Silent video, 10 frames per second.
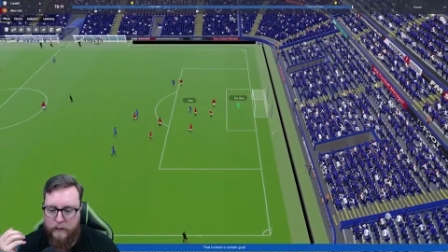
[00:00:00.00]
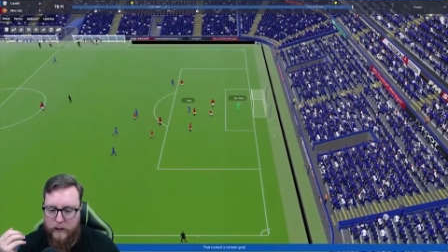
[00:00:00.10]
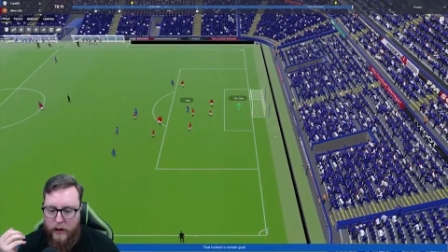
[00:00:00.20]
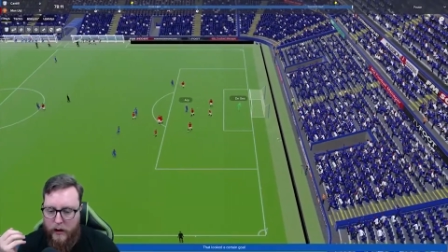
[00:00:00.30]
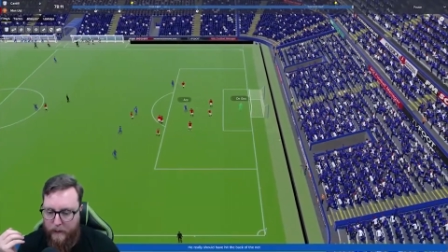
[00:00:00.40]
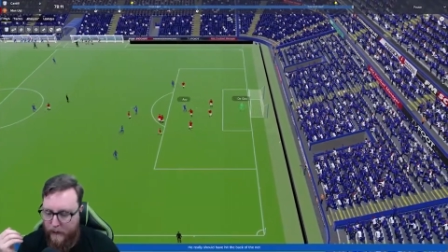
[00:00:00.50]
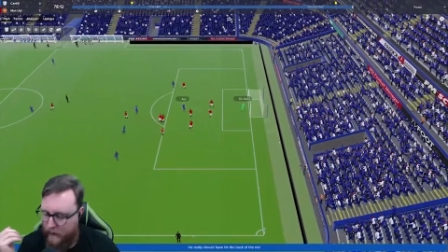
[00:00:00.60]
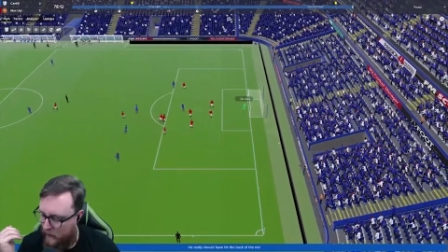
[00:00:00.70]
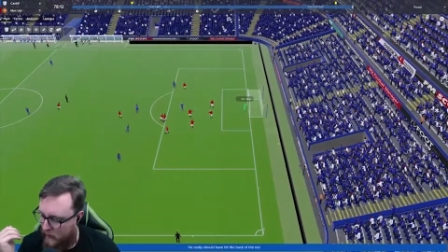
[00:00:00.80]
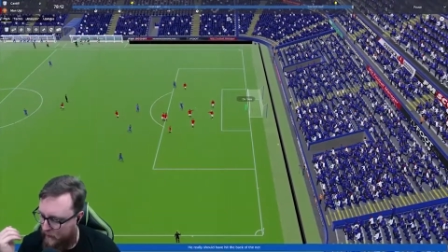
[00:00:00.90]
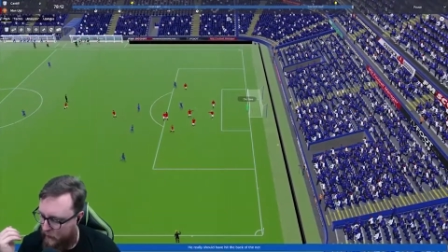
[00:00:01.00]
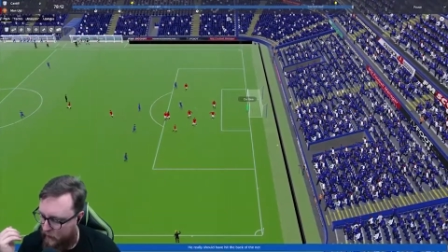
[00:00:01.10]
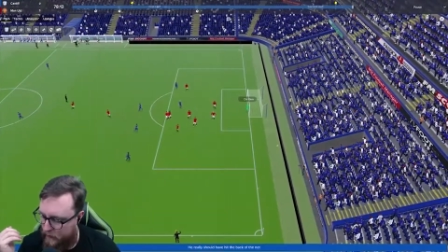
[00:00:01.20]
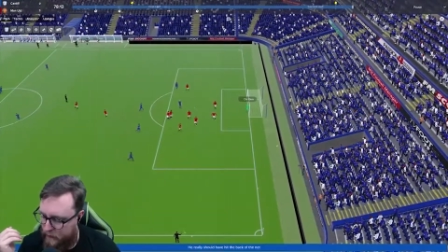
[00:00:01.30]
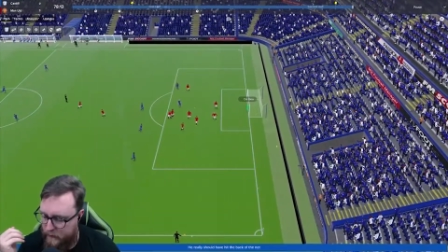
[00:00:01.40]
Up. Up. What are
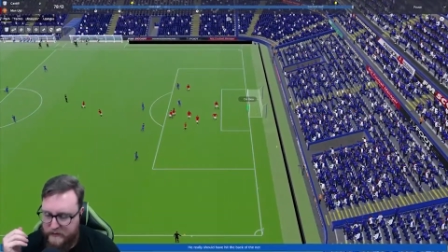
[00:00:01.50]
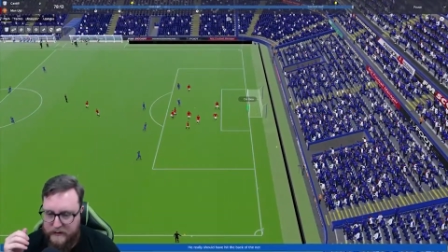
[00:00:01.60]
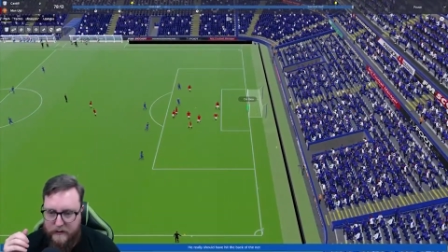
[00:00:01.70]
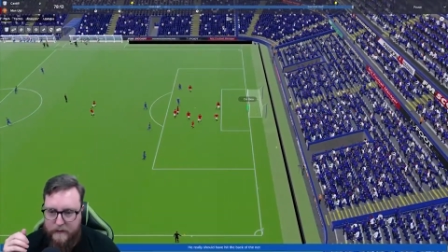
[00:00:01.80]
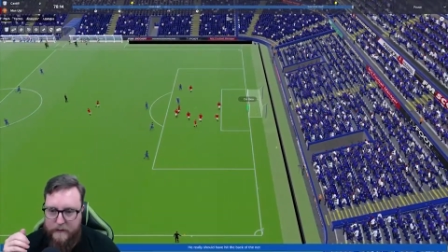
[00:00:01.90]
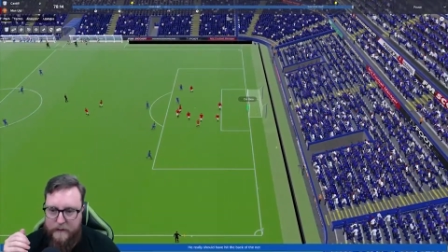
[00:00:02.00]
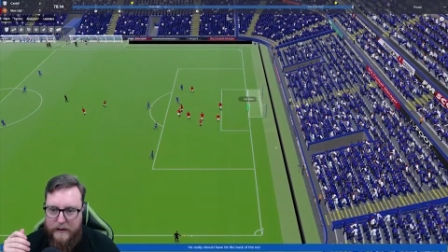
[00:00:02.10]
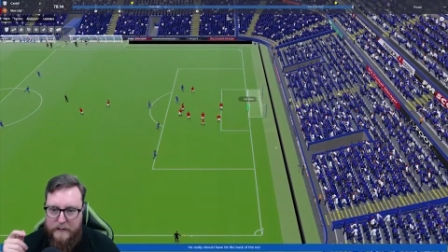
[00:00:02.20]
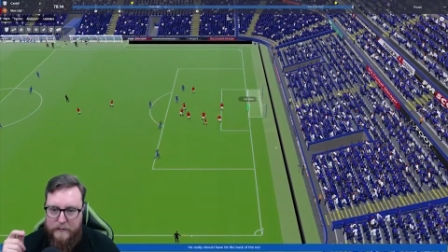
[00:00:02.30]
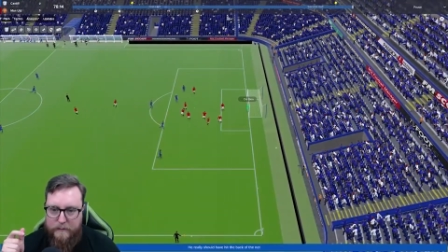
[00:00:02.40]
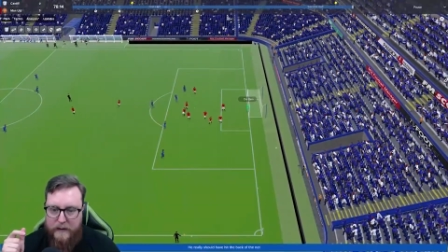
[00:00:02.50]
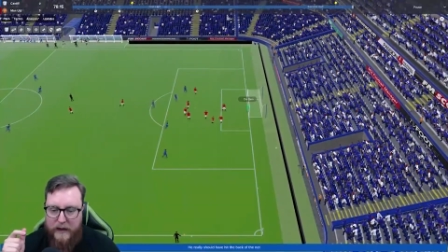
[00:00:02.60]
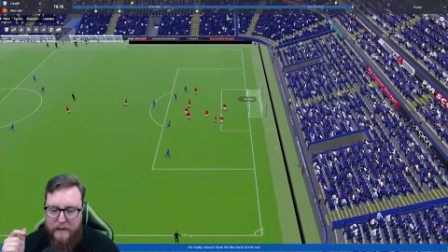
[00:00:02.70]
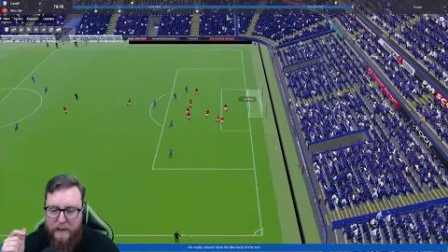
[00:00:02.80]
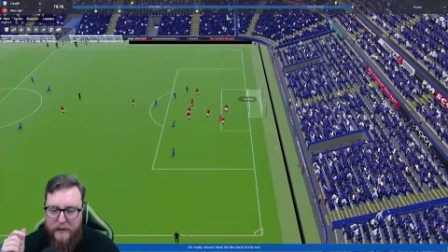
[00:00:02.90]
you doing, son? That was a
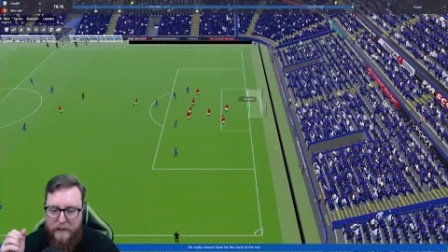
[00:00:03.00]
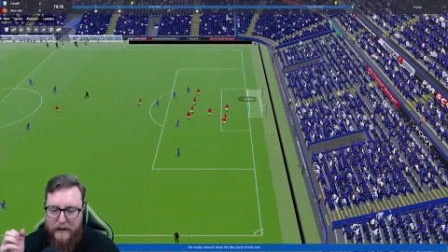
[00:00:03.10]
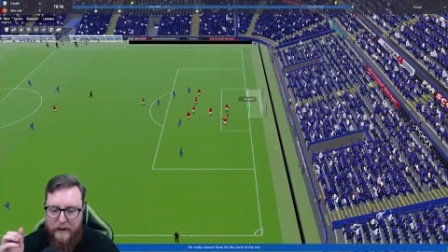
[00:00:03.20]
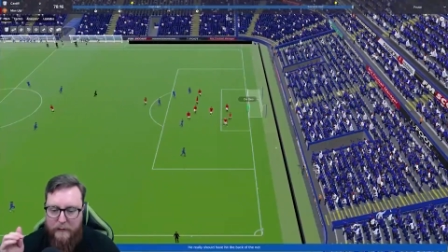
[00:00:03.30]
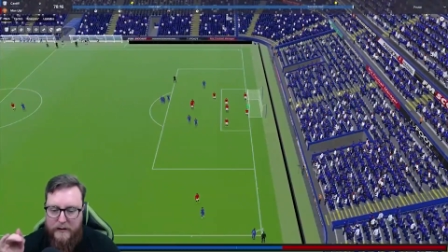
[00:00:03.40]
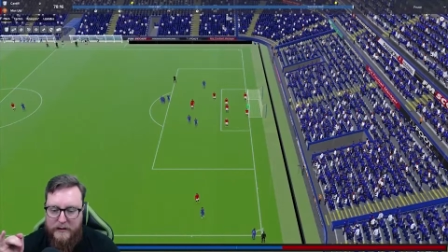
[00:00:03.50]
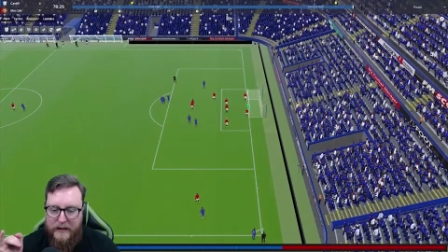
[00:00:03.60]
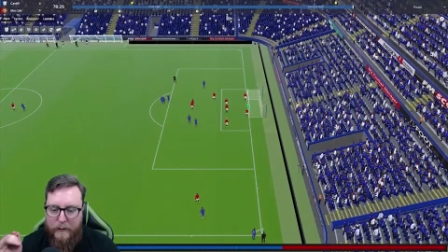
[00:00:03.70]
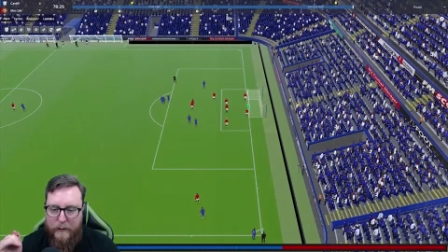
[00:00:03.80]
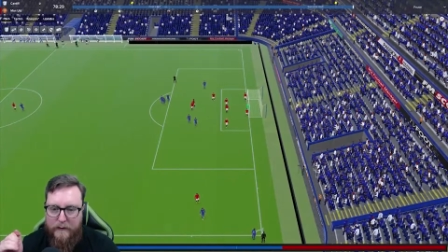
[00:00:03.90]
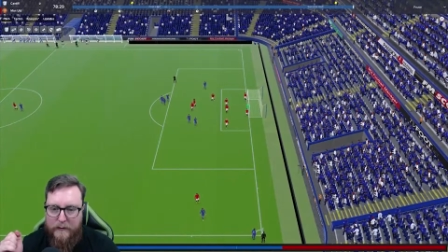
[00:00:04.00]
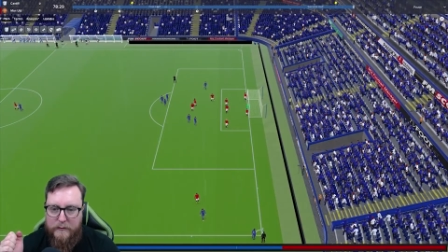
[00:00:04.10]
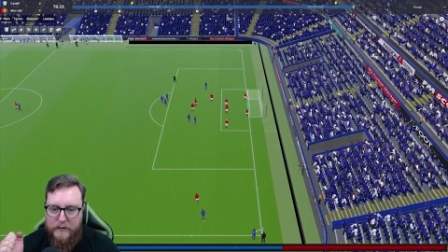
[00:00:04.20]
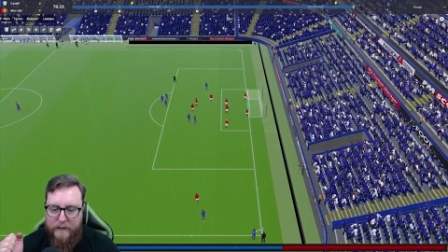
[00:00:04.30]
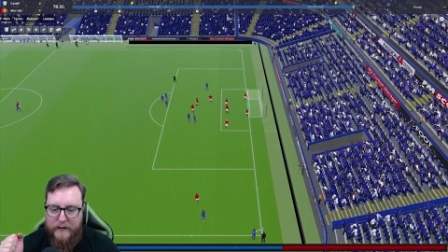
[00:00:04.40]
lovely bit of play. You managed to get away from those
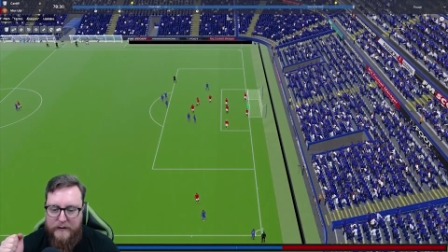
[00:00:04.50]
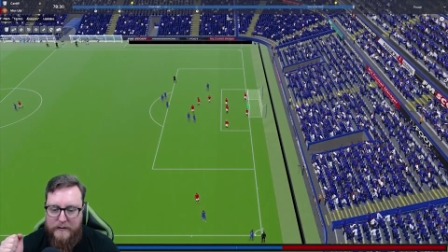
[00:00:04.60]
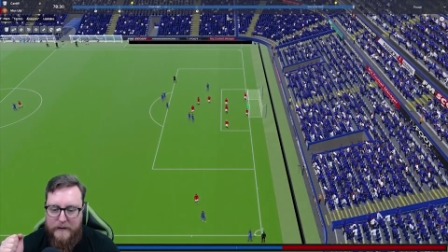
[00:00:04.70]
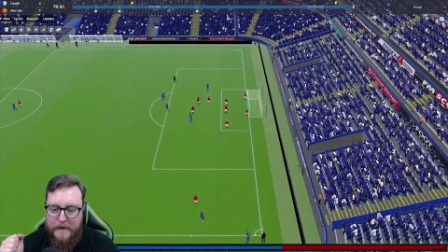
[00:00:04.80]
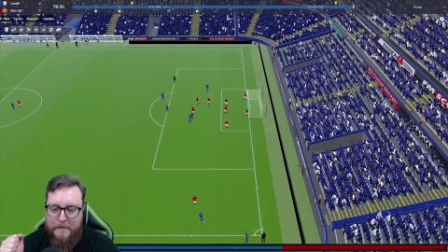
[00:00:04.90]
defenders there.